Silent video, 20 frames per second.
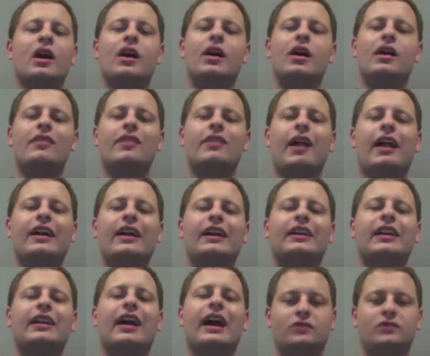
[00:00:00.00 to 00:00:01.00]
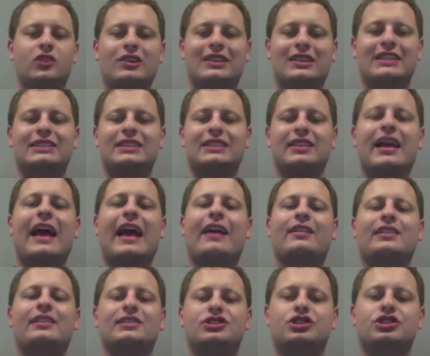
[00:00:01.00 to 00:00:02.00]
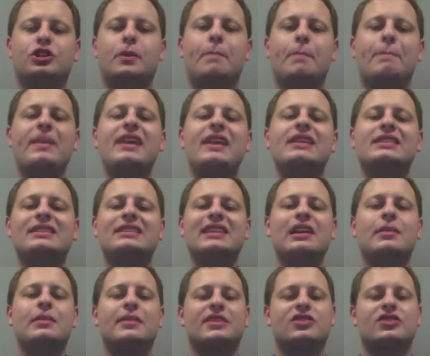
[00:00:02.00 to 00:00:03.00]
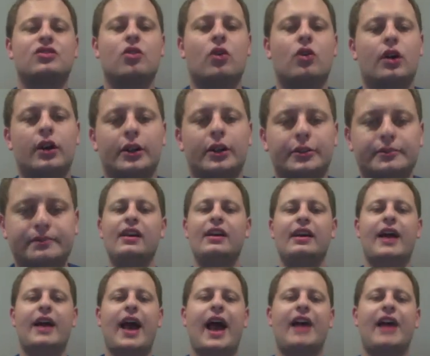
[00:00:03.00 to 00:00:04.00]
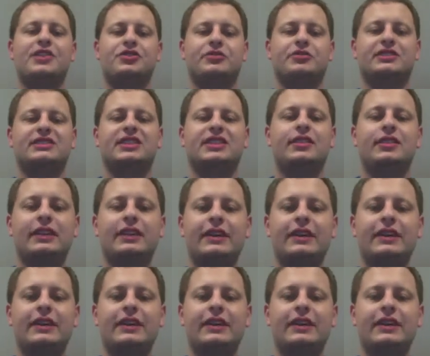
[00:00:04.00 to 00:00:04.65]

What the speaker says: falling in line with its lackluster B cinema score. As a result, it